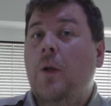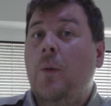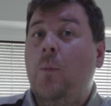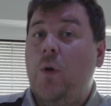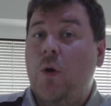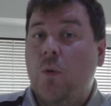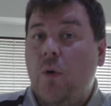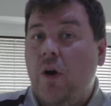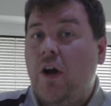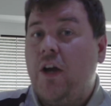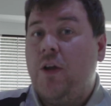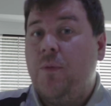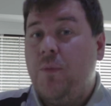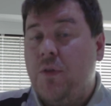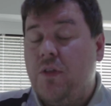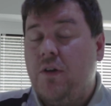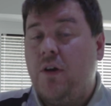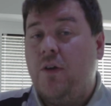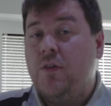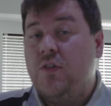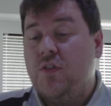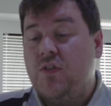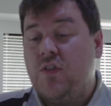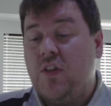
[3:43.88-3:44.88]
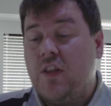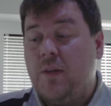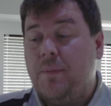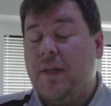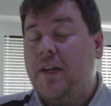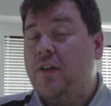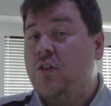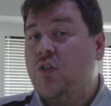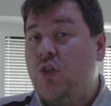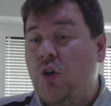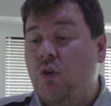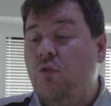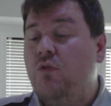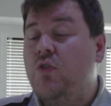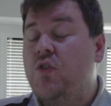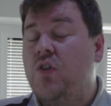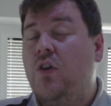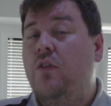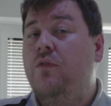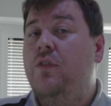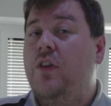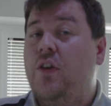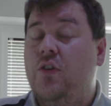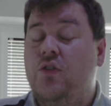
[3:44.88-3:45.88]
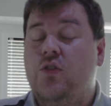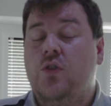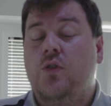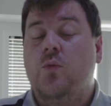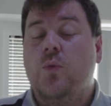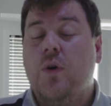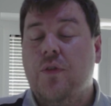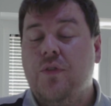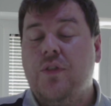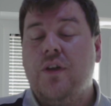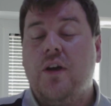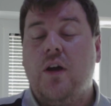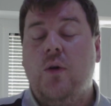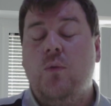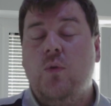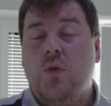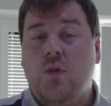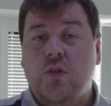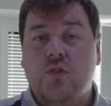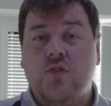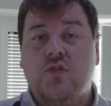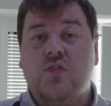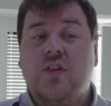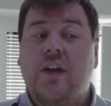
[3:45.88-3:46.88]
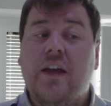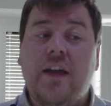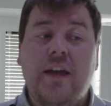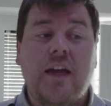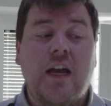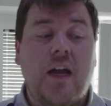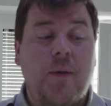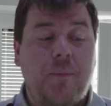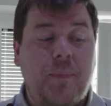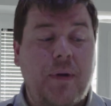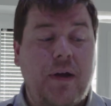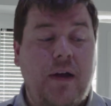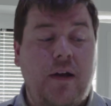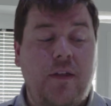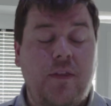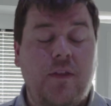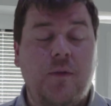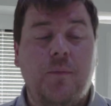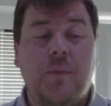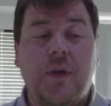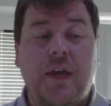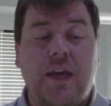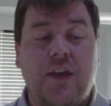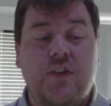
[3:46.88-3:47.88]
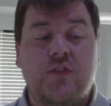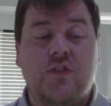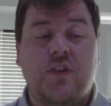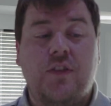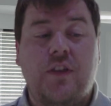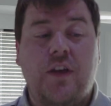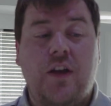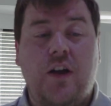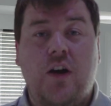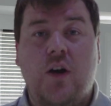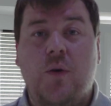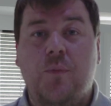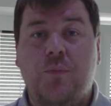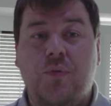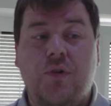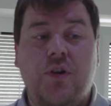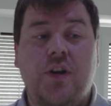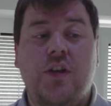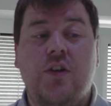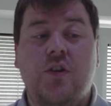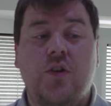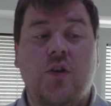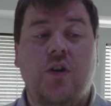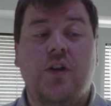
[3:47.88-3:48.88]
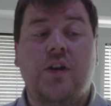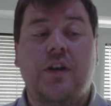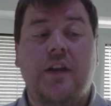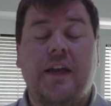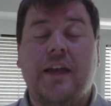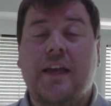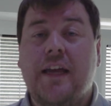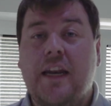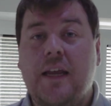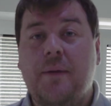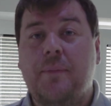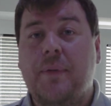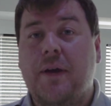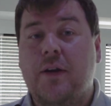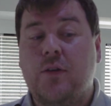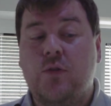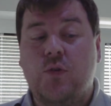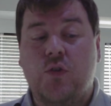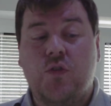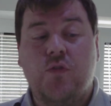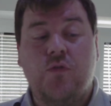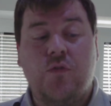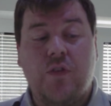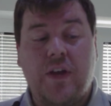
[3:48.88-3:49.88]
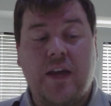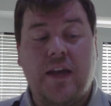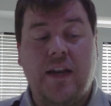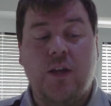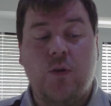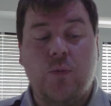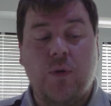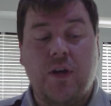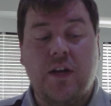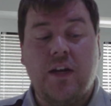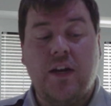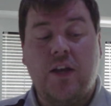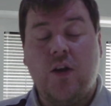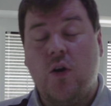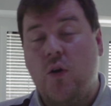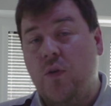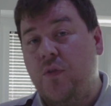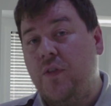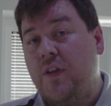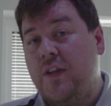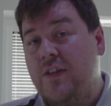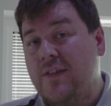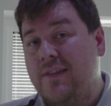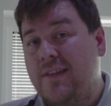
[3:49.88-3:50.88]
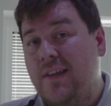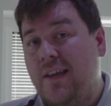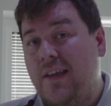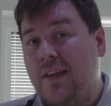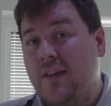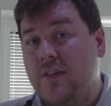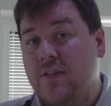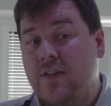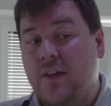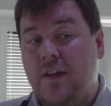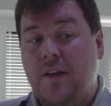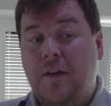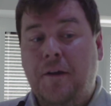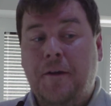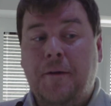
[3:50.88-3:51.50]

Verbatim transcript: we're working with Lotus at the minute to resolve the issue. The one thing I will say about them is that they are pretty good and they're getting back to us fairly quickly on these things.